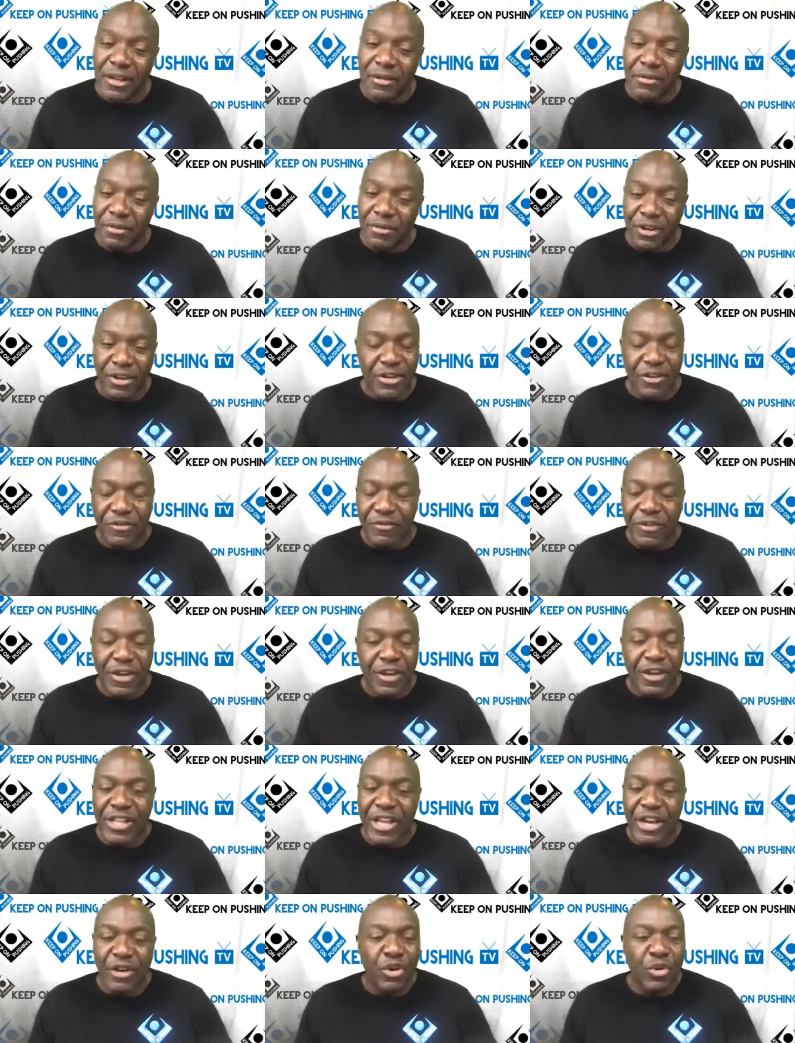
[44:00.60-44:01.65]
because they figured
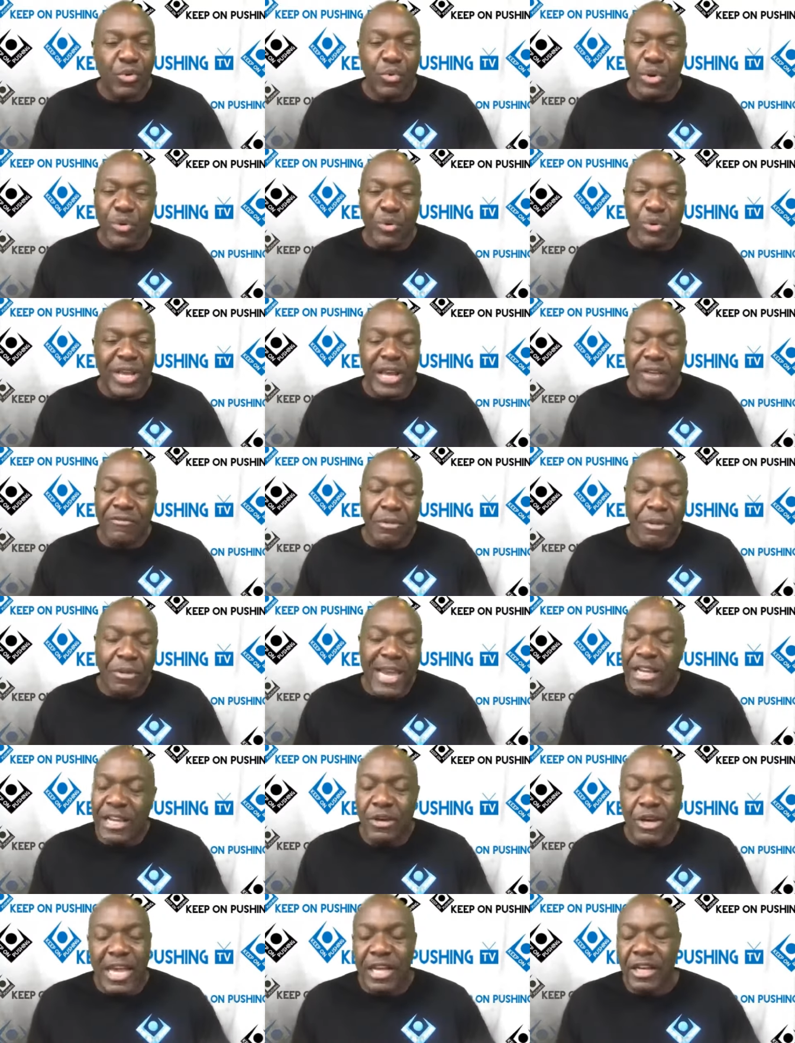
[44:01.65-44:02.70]
they could win with
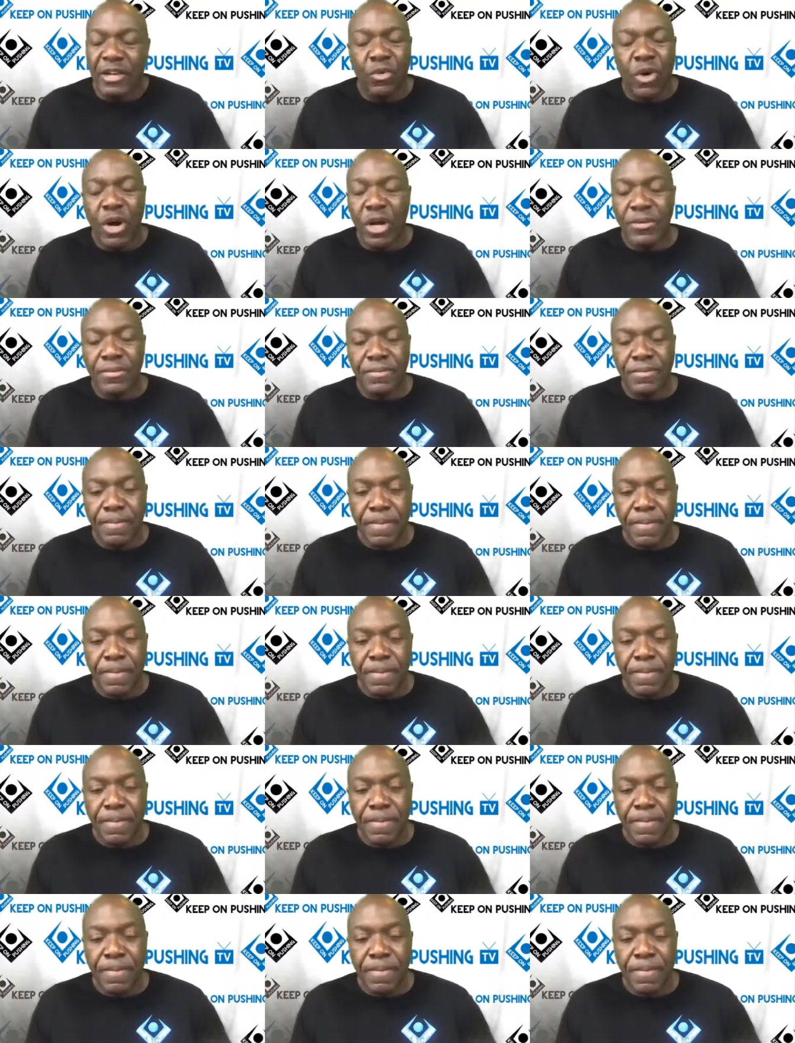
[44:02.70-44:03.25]
anyone.